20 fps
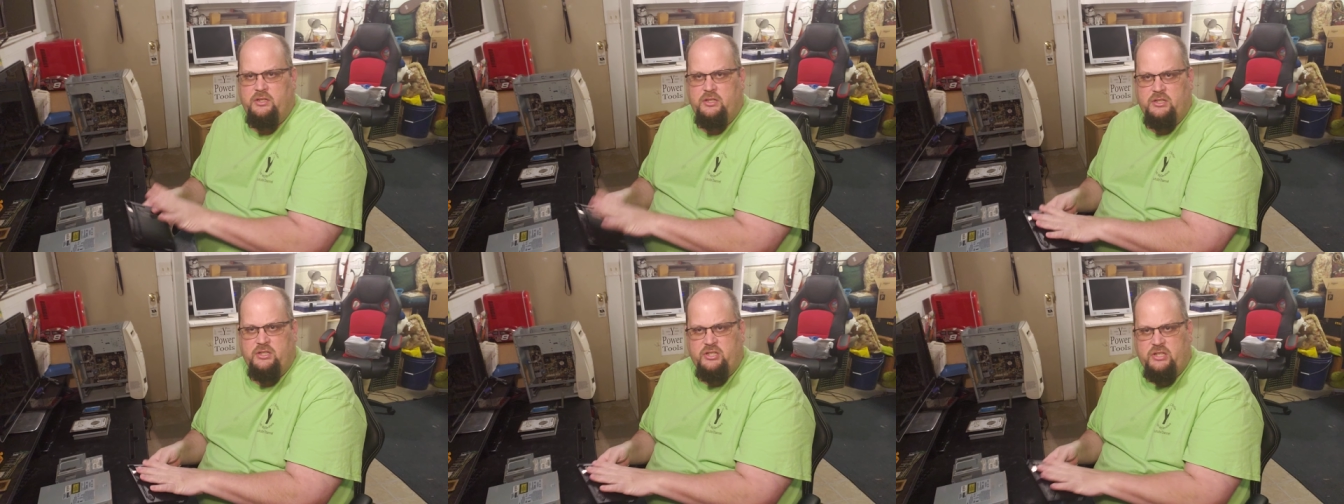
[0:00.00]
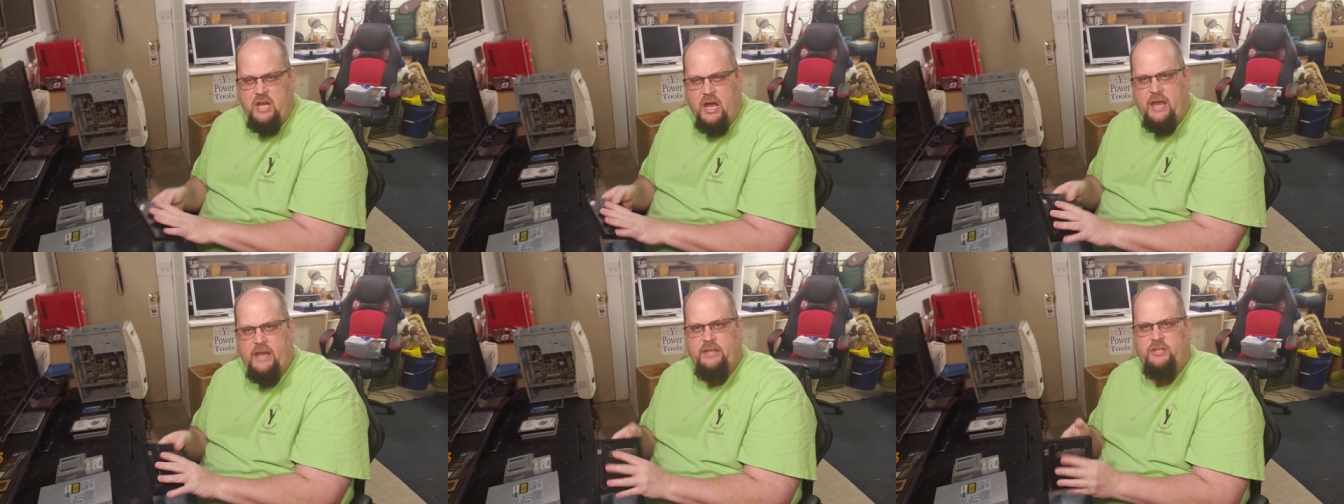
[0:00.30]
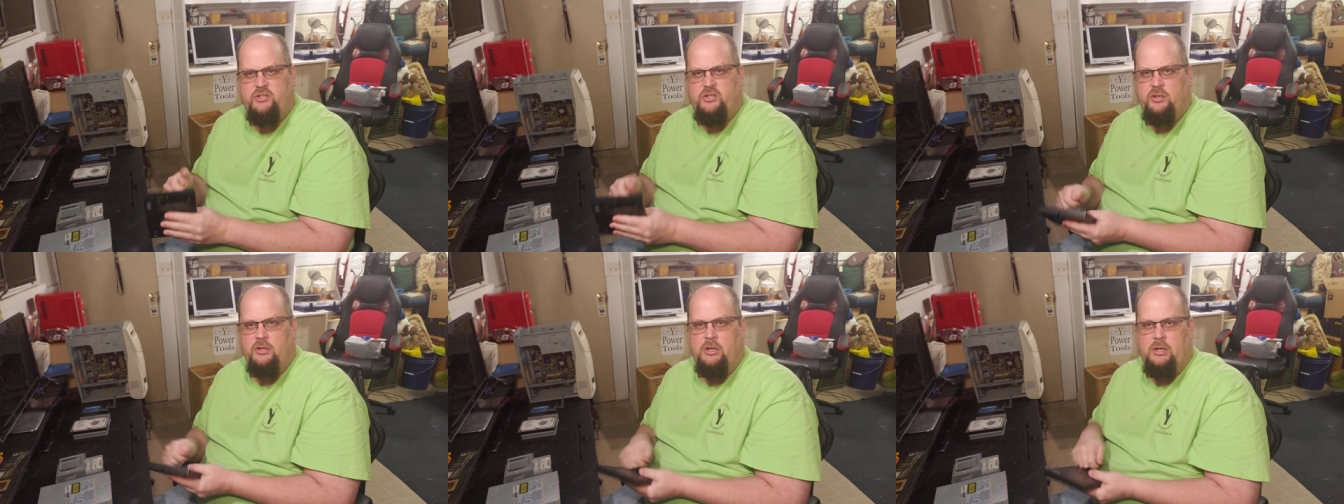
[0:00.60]
It's
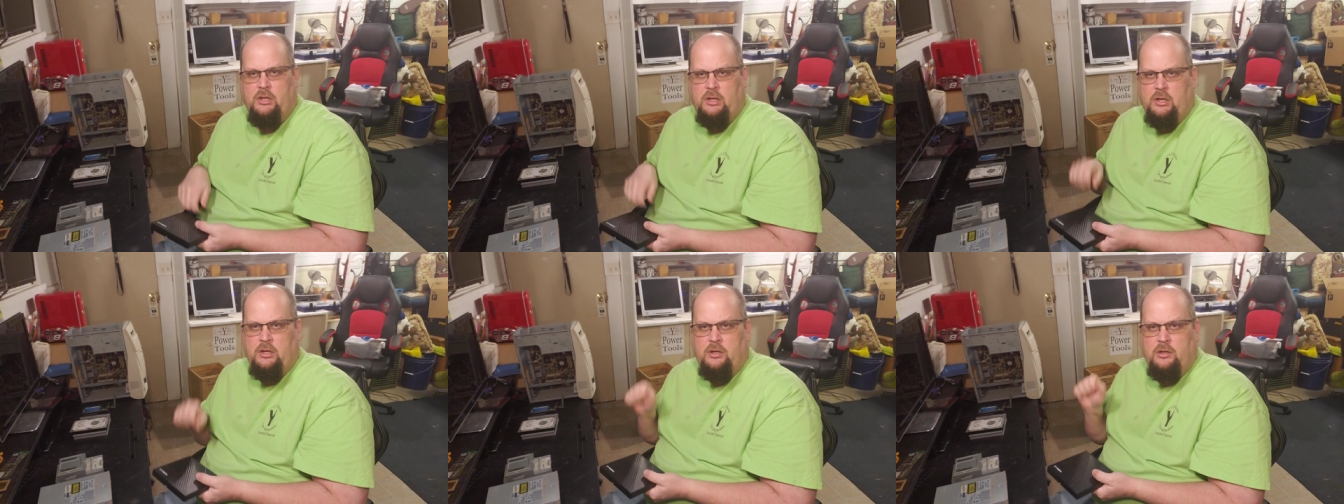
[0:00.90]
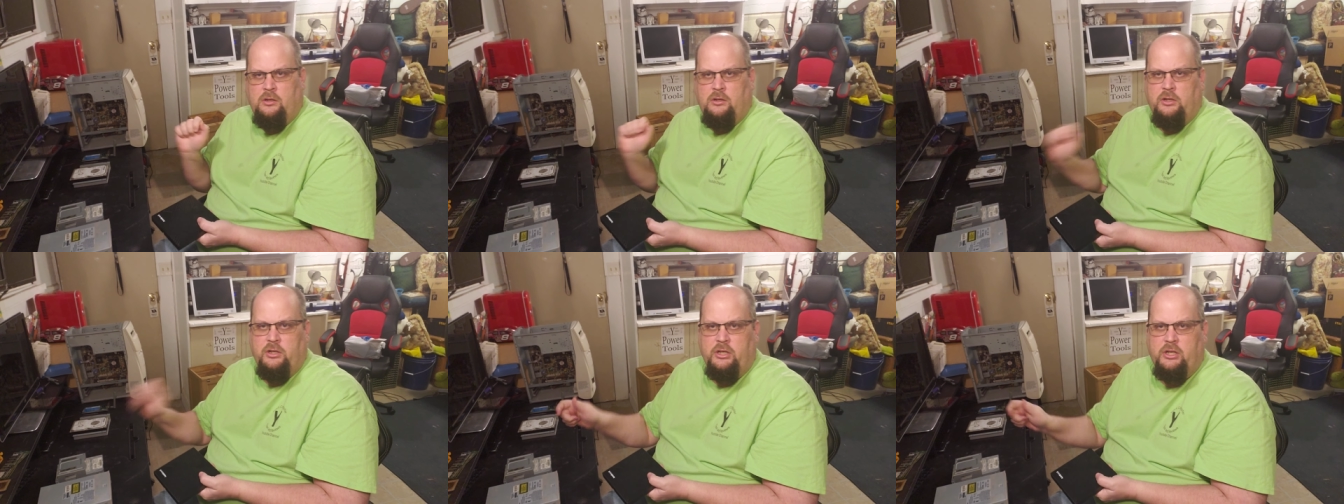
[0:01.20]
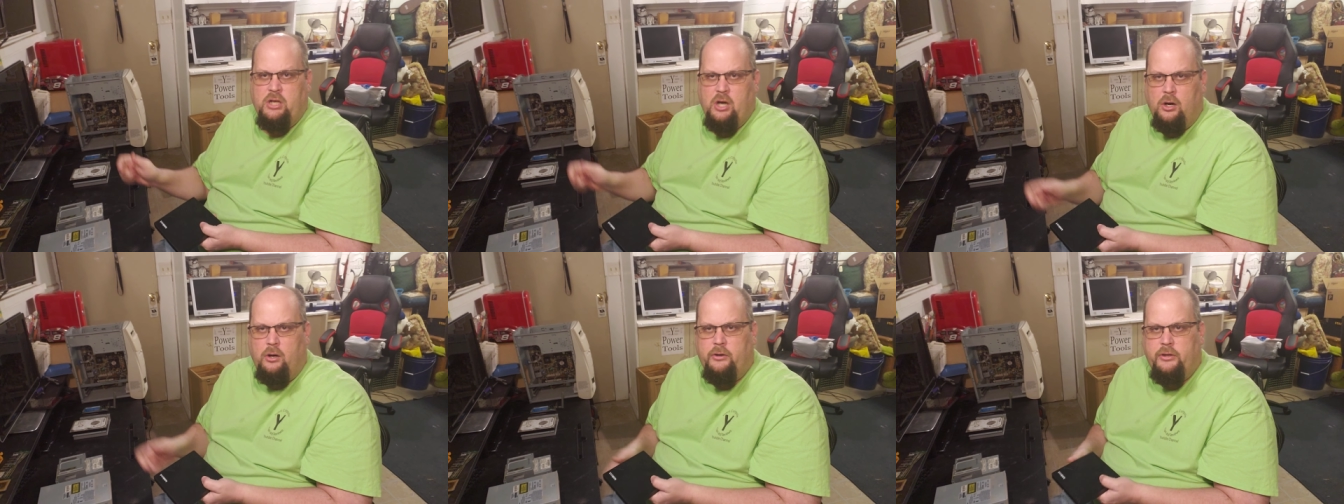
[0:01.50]
nice.
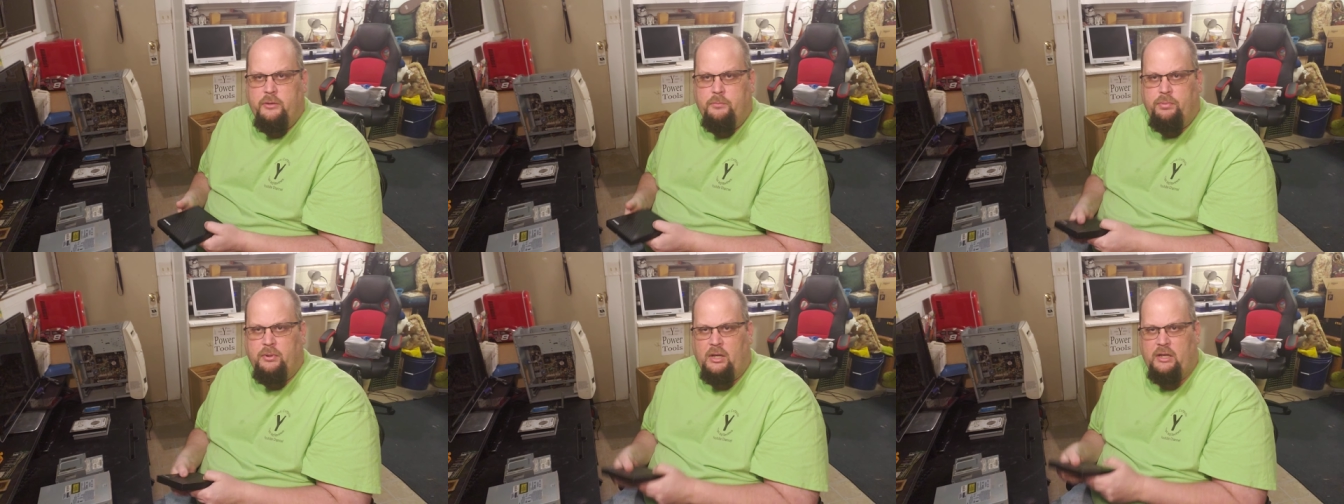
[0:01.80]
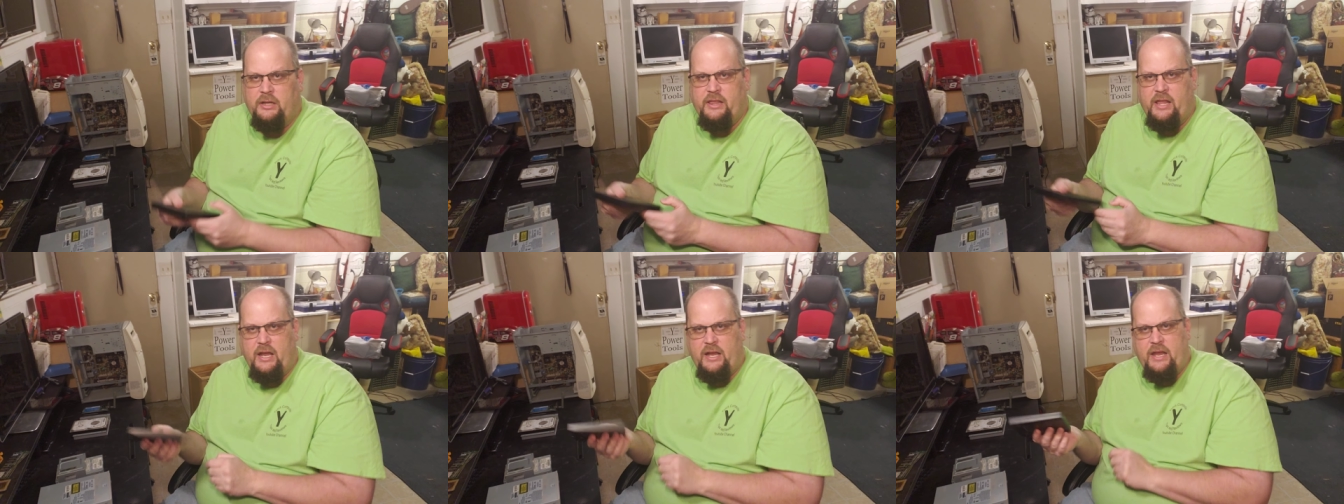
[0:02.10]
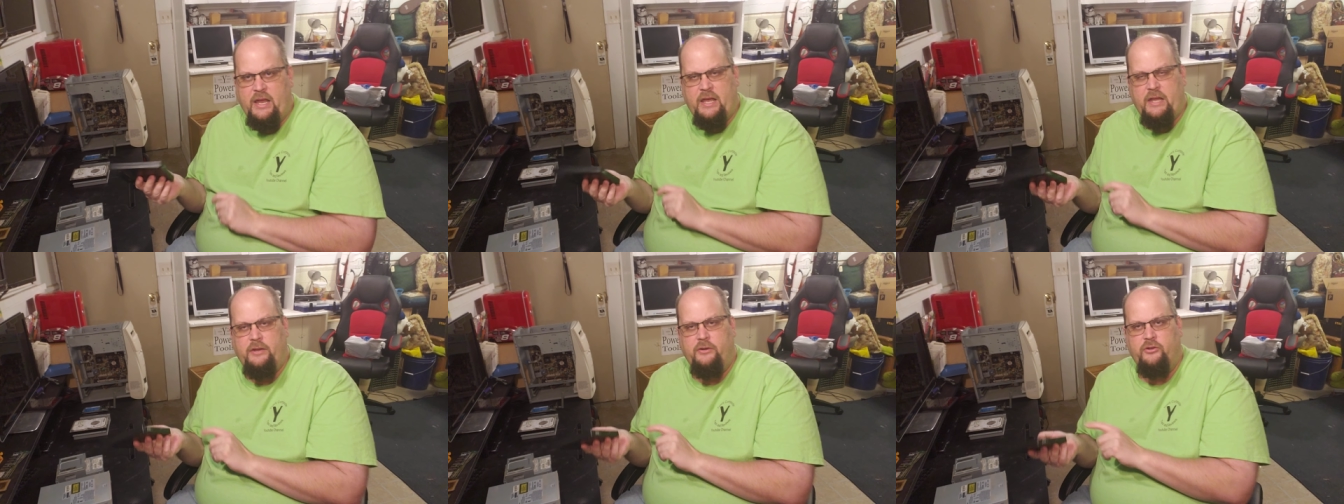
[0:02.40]
Go, you plug that
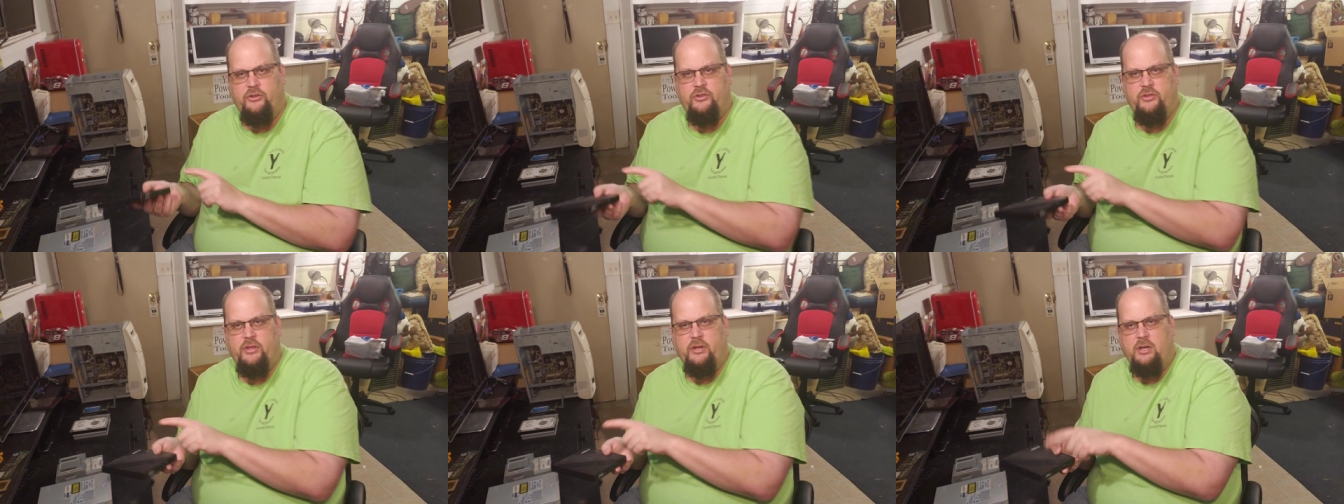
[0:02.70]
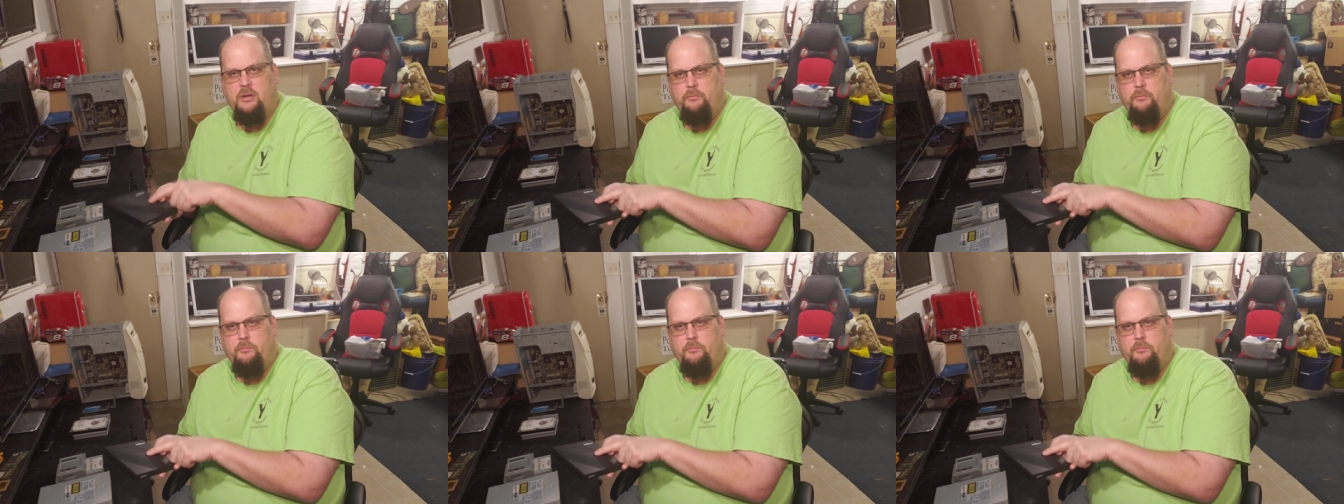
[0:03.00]
in to the